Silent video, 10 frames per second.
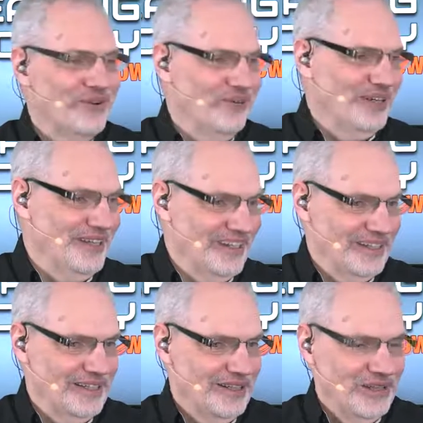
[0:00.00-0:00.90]
we
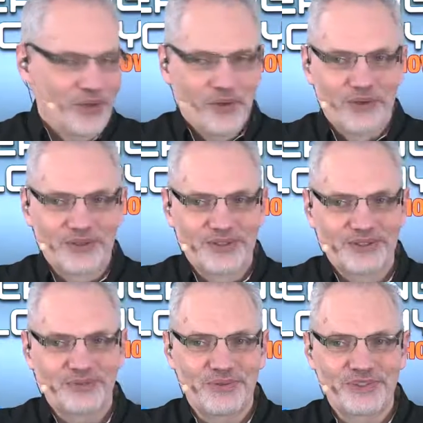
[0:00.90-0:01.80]
This
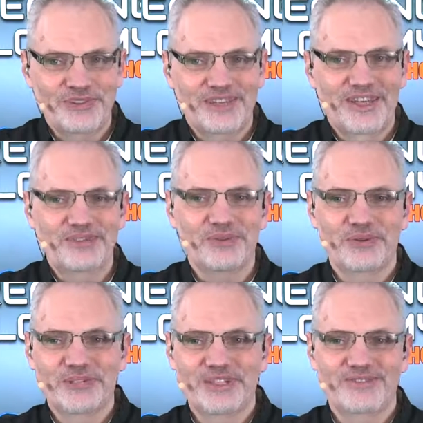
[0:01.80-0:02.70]
is one of those cases where
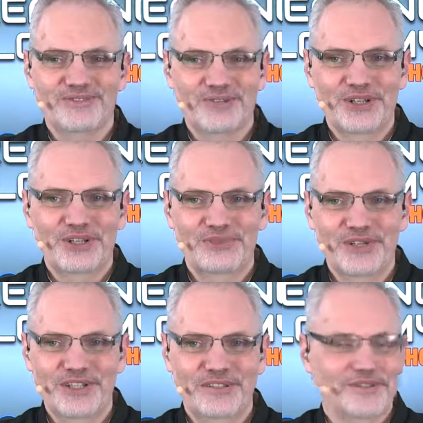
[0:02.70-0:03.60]
we didn't really
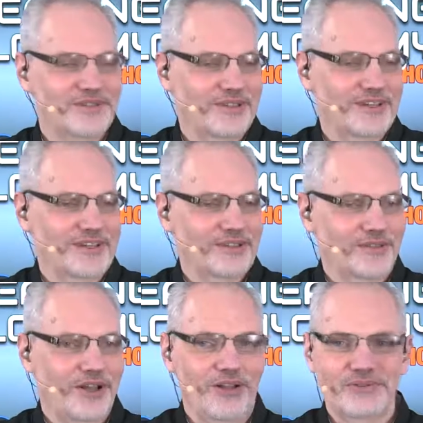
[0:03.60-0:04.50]
read
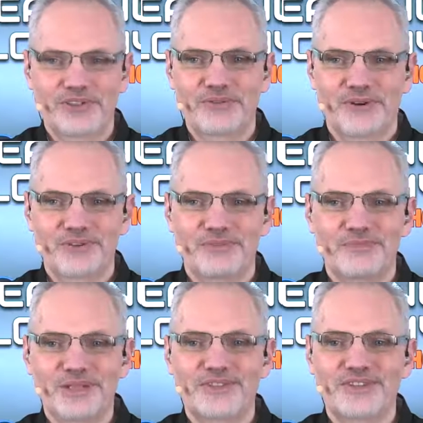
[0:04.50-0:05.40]
closely what was
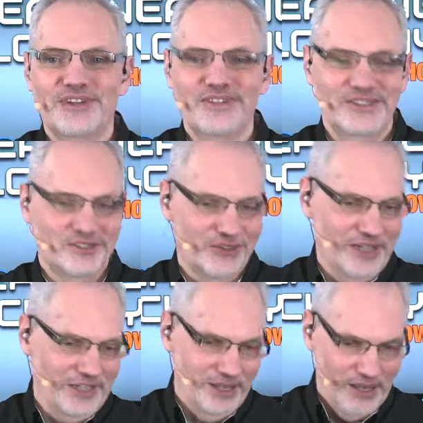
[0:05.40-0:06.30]
being said on the
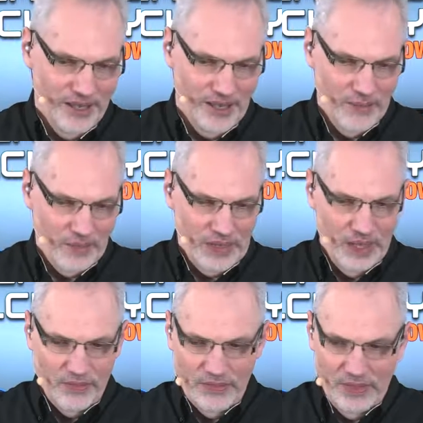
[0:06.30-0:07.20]
screen.
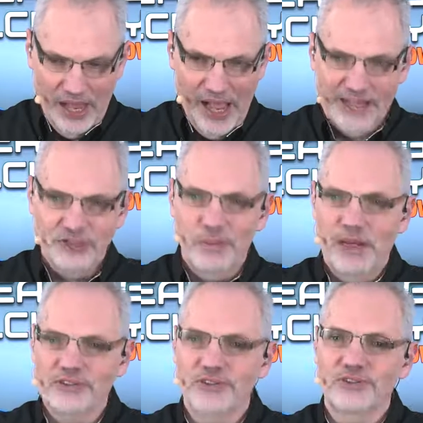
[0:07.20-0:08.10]

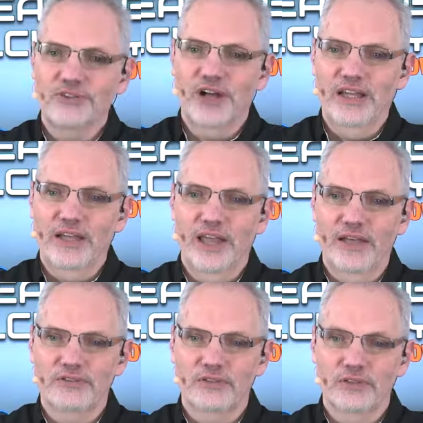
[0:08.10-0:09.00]
Hotspots on
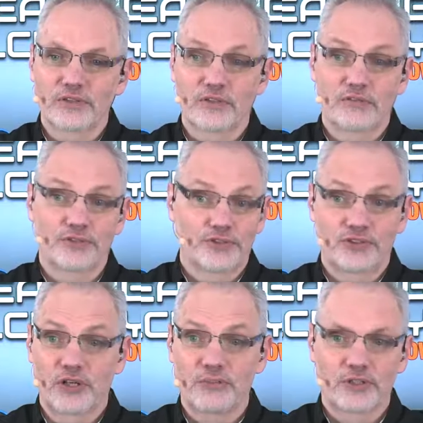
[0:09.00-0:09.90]
TriCaster, for
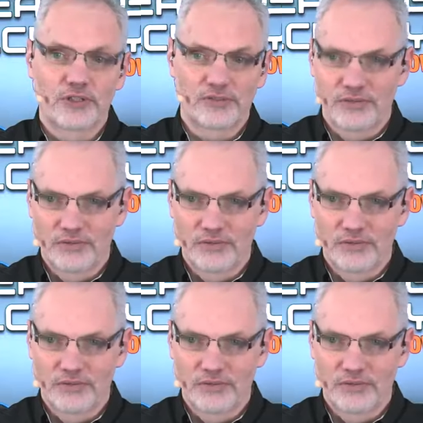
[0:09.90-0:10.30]
some reason,